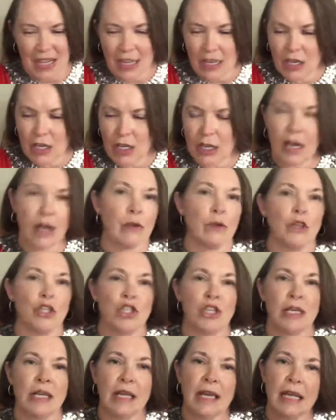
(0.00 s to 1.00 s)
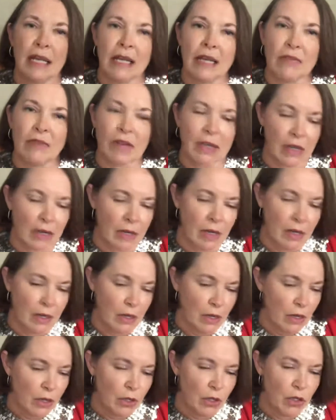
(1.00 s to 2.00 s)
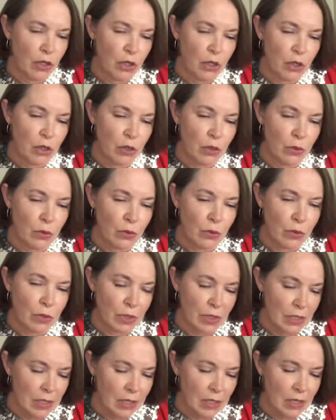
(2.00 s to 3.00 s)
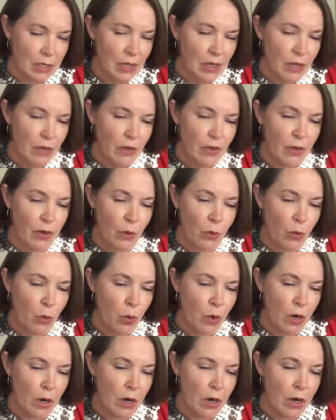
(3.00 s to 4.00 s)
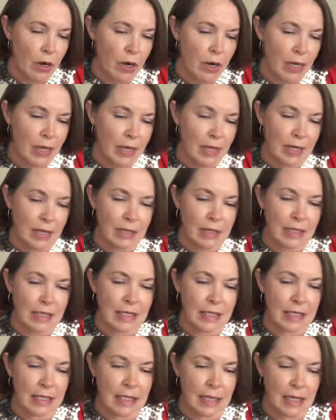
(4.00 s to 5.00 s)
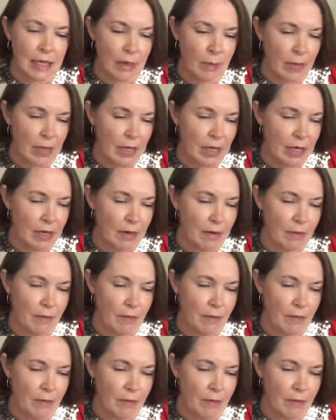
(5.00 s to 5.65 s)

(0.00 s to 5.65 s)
You know, she even used the word cinnamon.